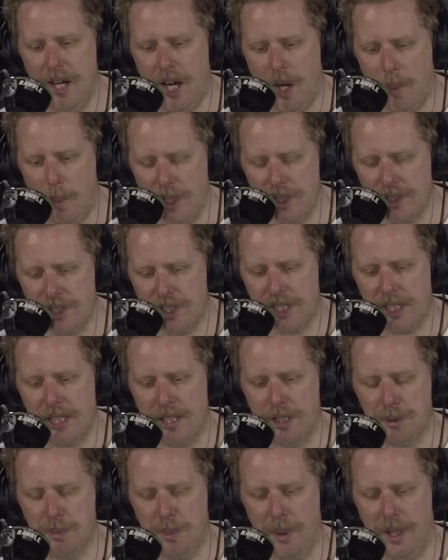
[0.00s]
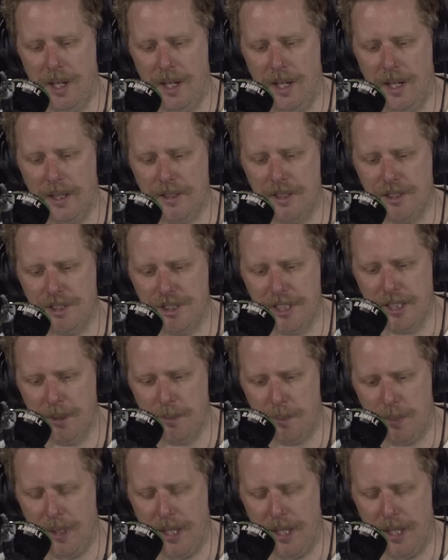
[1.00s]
I went to Selhurst Park to see them